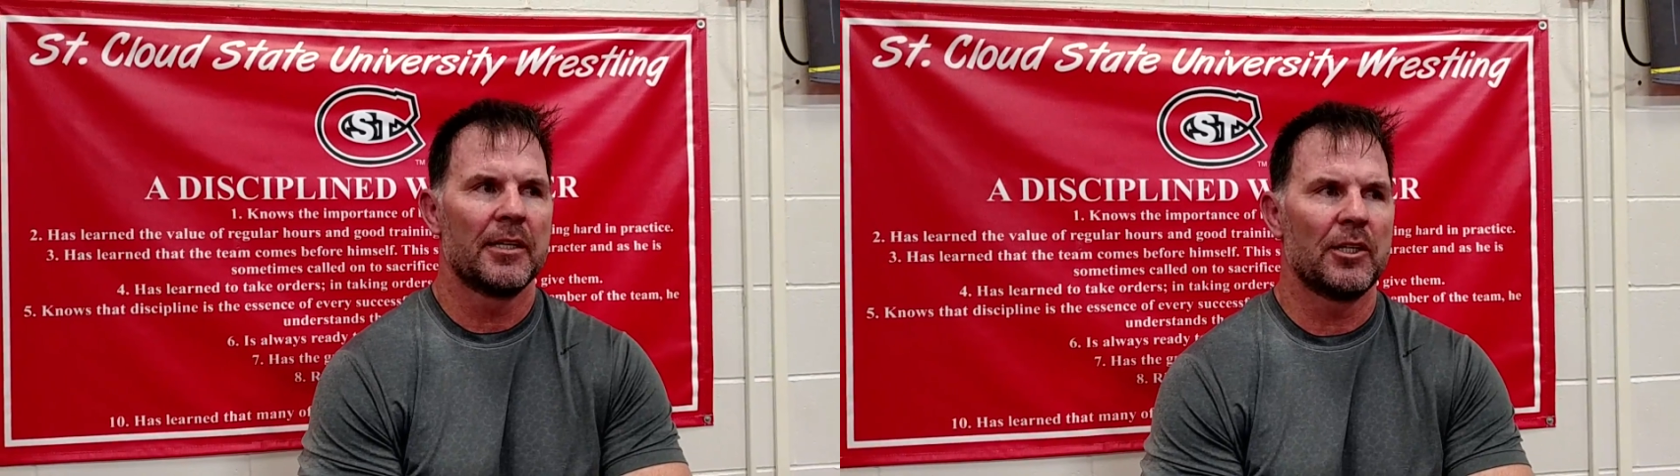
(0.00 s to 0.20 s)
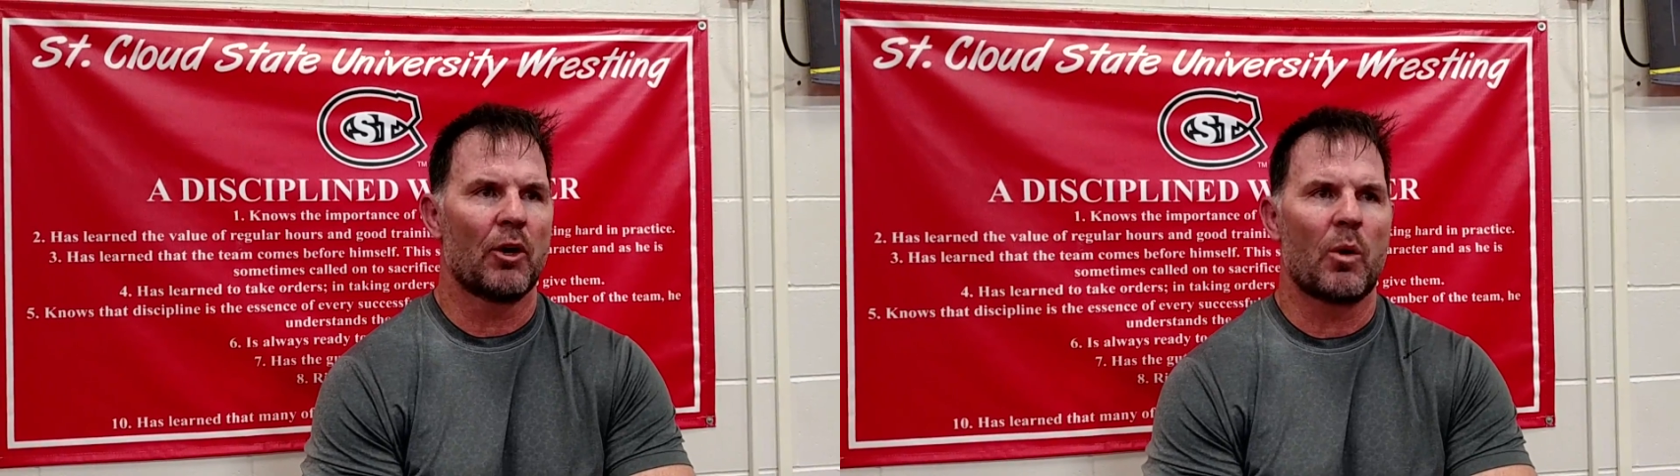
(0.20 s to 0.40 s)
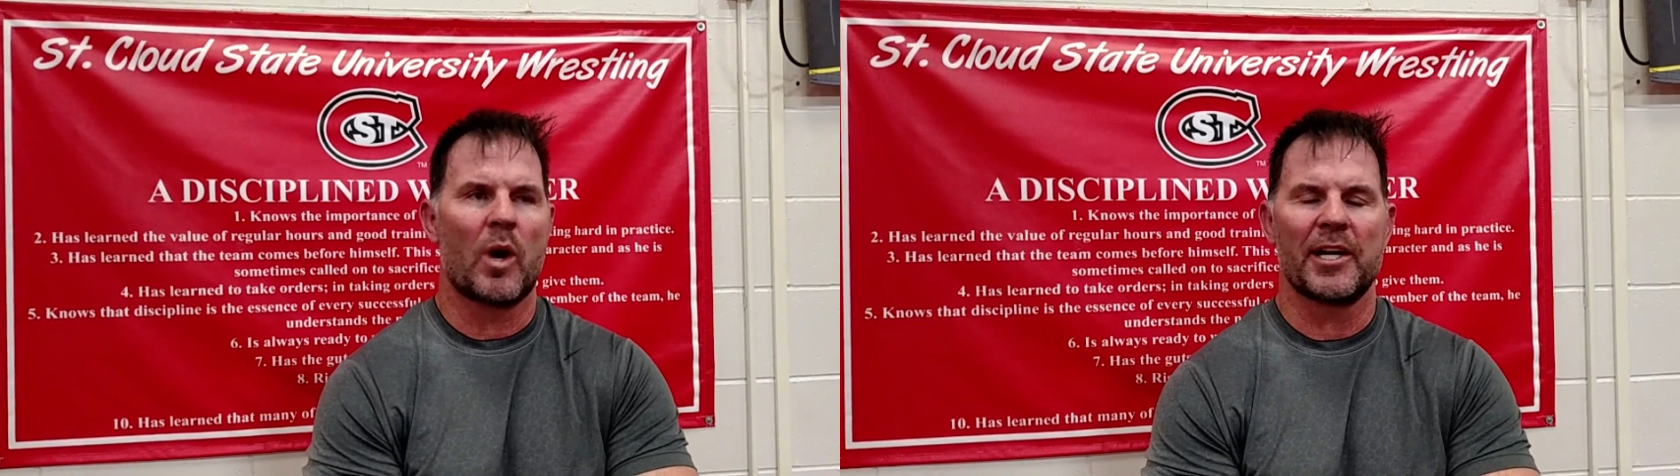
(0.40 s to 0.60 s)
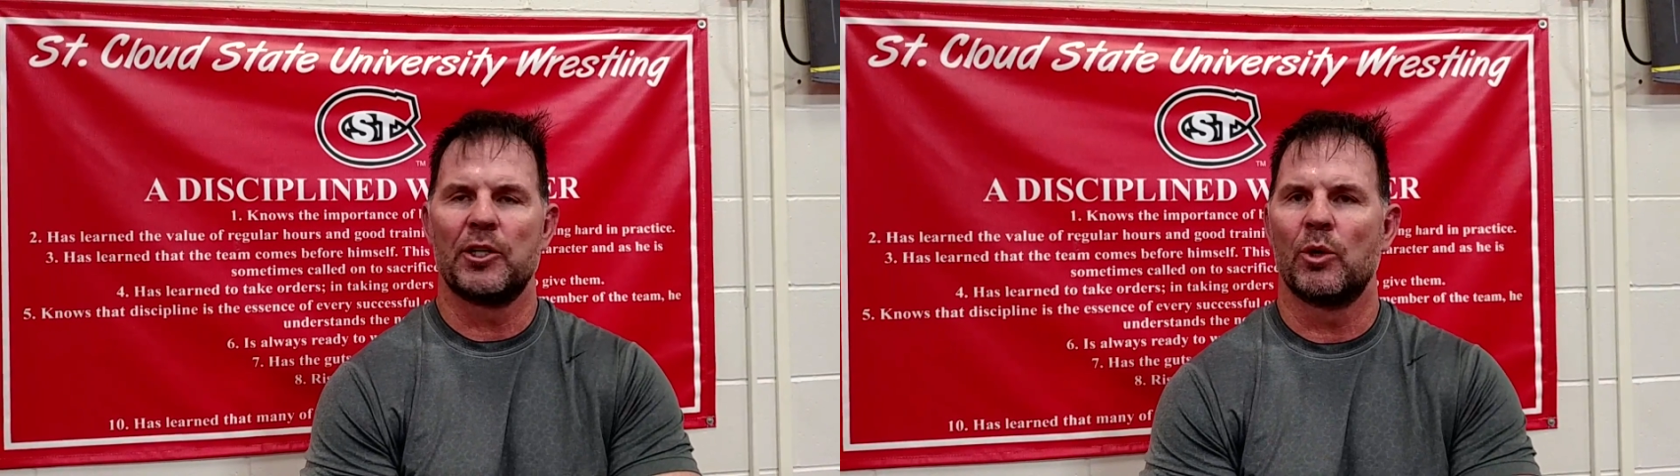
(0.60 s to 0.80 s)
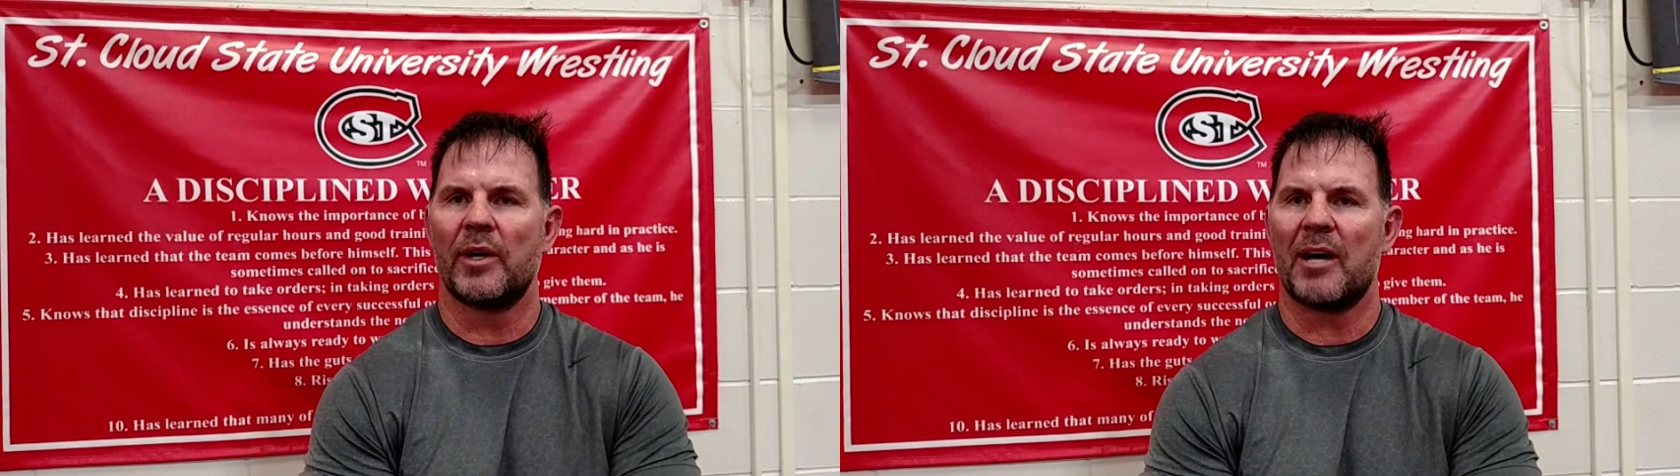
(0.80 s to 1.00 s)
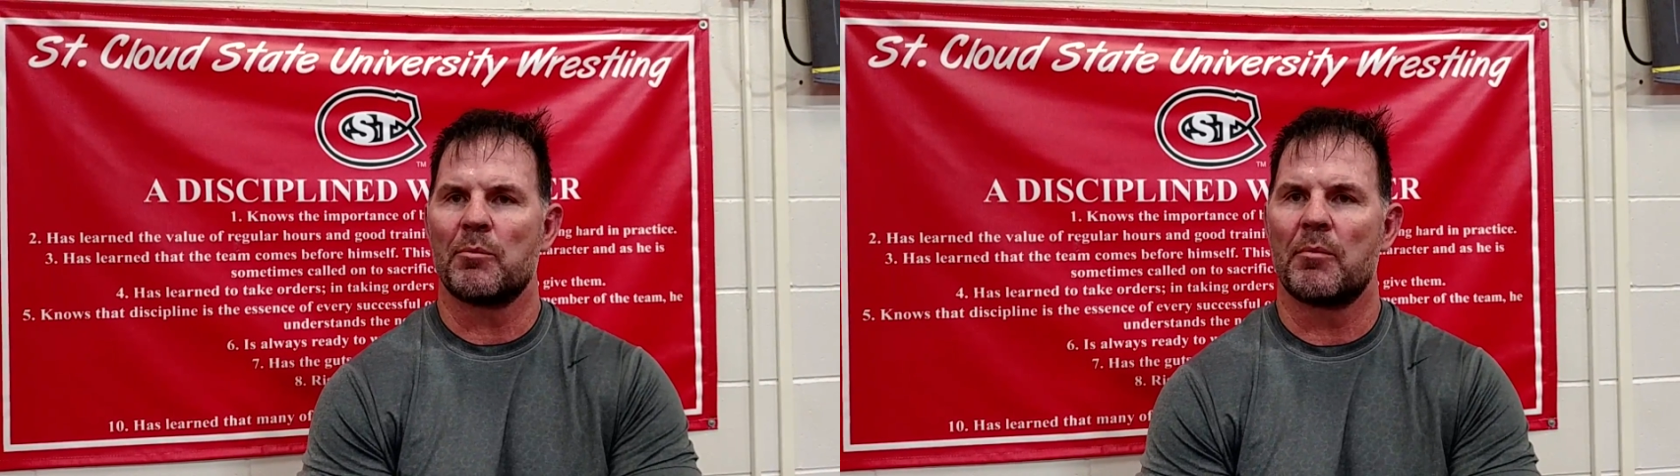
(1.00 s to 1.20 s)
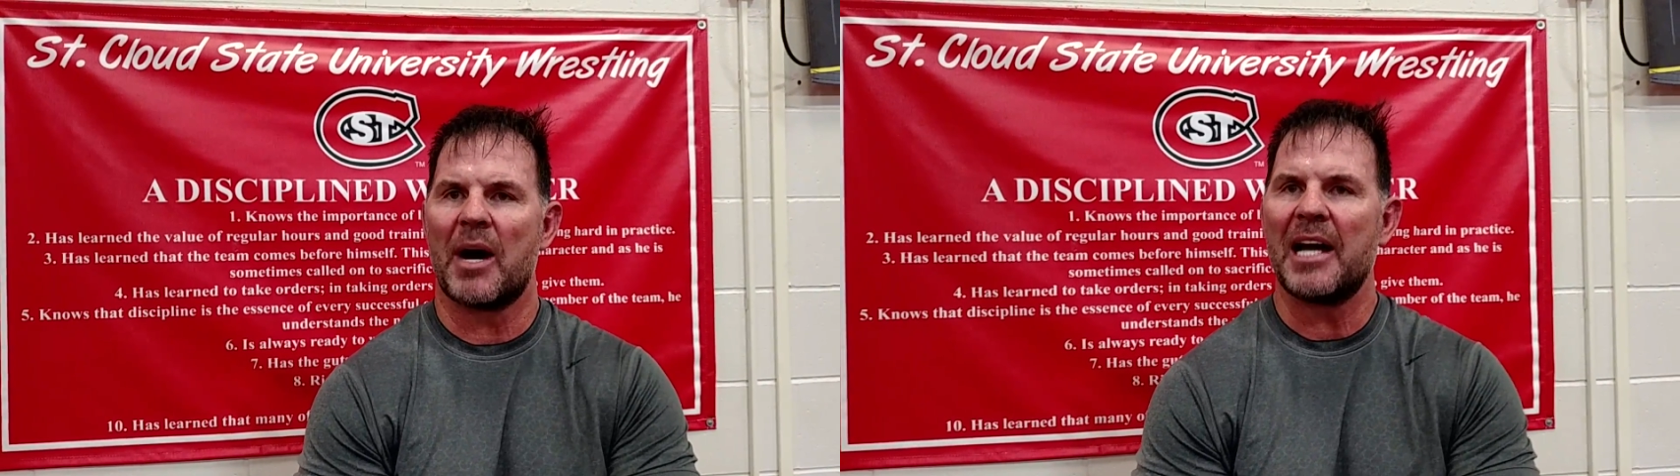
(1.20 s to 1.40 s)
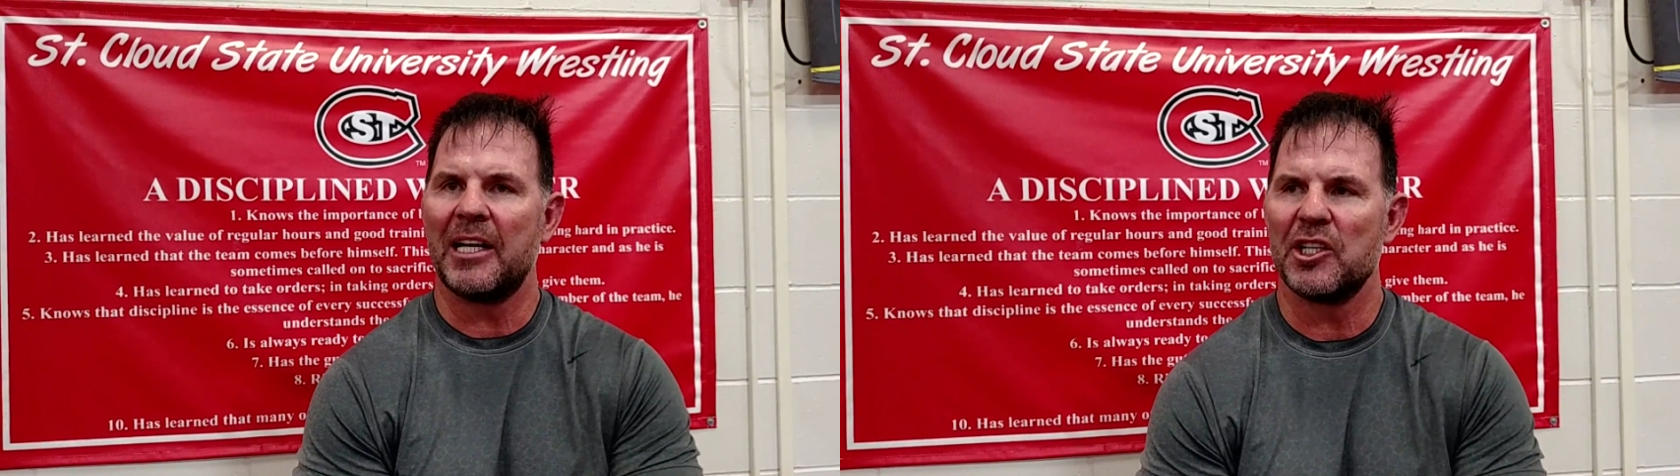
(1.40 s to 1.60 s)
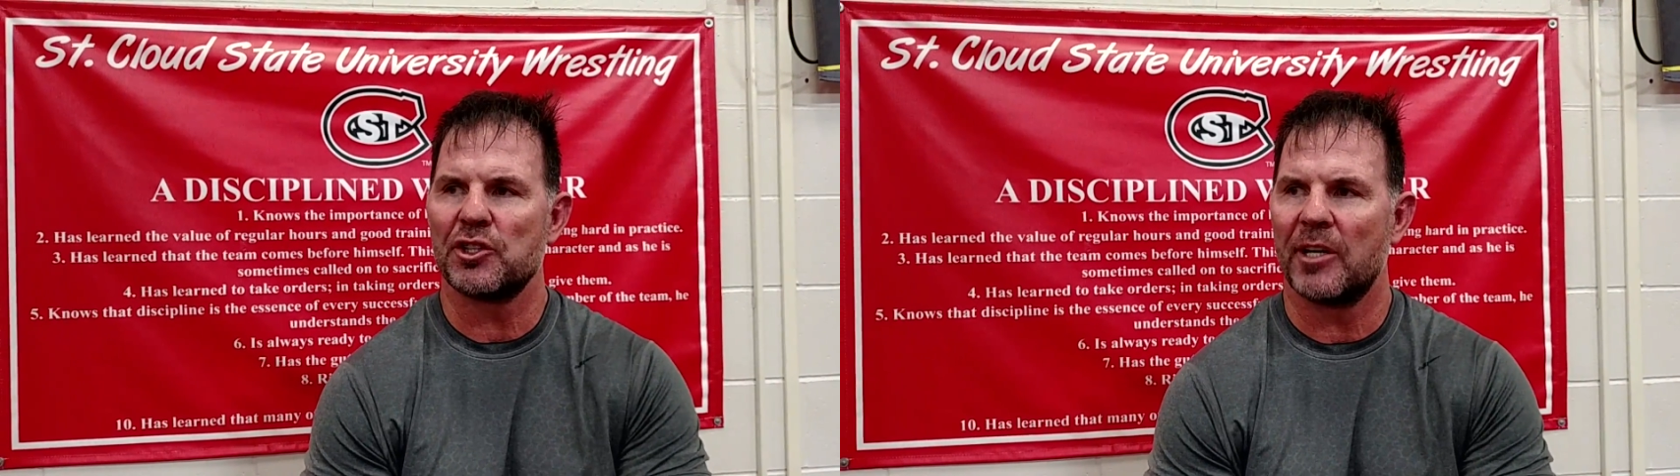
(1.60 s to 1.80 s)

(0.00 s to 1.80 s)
you know, I want to do it at my leisure